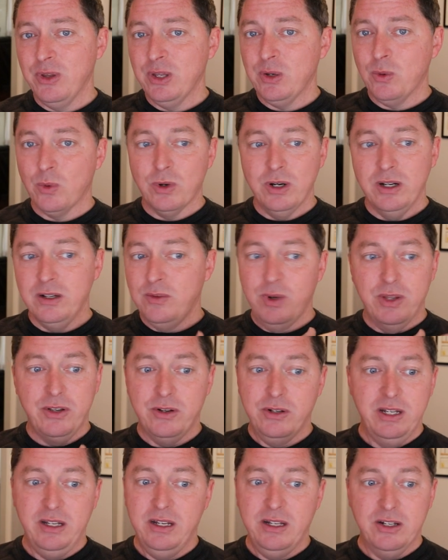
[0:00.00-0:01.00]
really worried
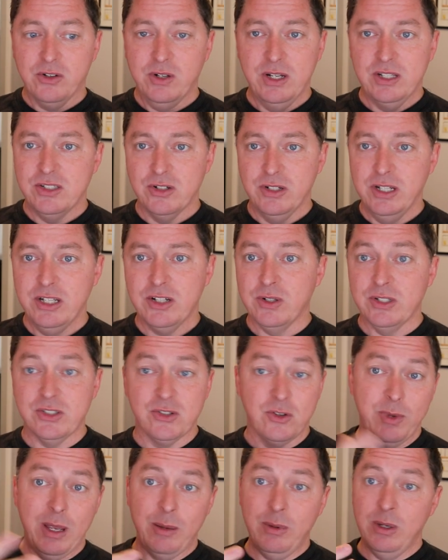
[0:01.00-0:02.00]
whether he increases or
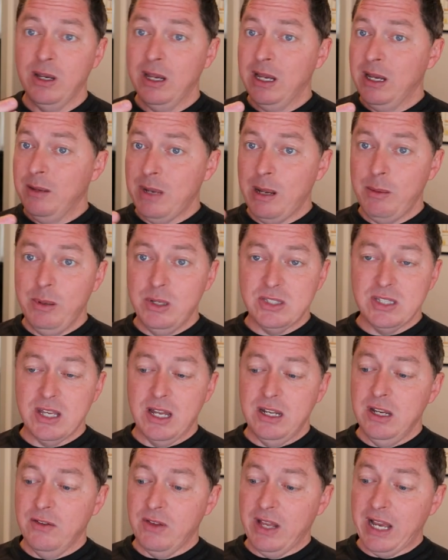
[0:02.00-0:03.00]
decreases. Or maybe it's
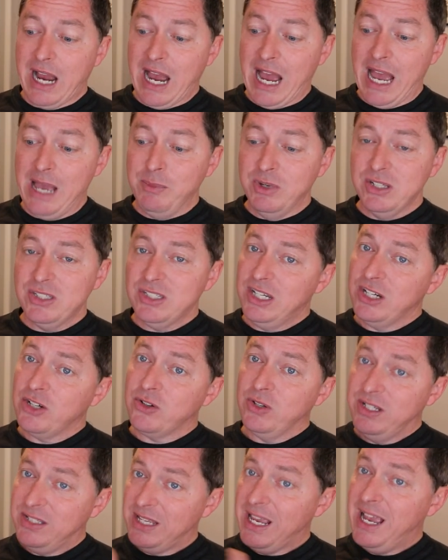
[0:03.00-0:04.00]
the idea of like, I must
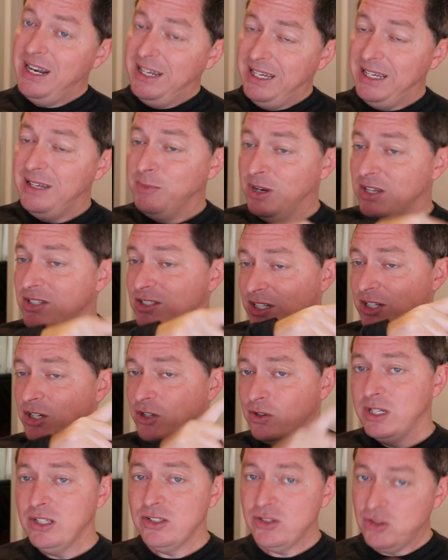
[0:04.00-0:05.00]
increase and he must
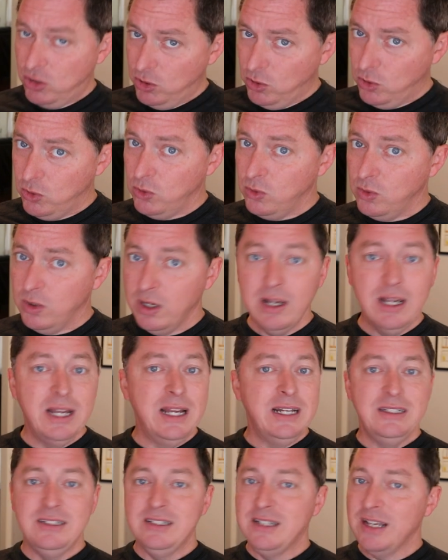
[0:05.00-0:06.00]
increase too.
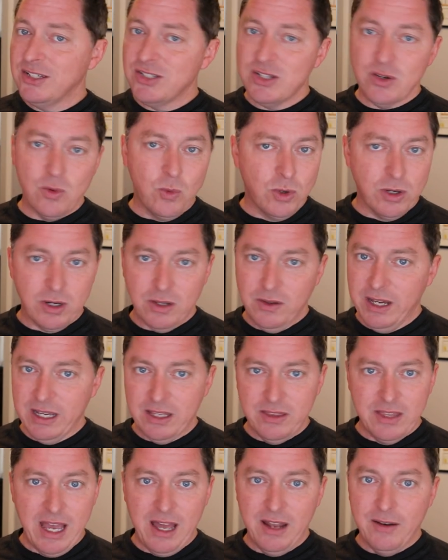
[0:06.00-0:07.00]
Doesn't work
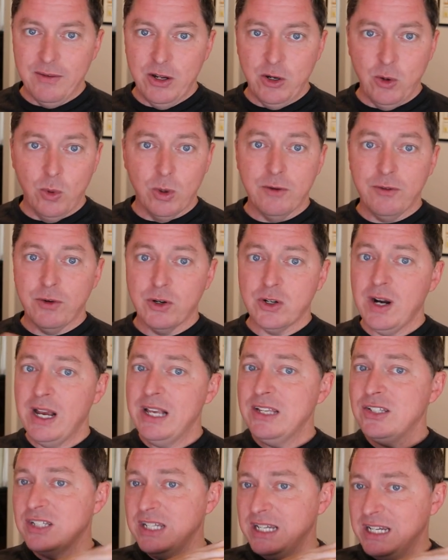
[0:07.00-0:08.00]
like that. In order for
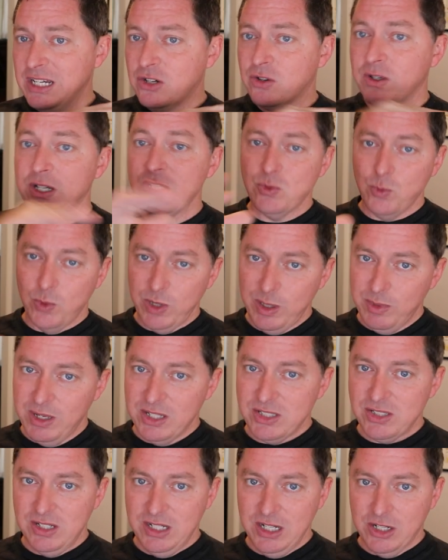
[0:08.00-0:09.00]
Christ to increase, we
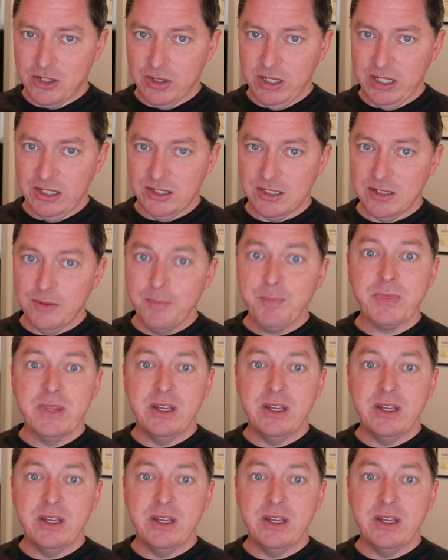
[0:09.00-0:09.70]
must decrease.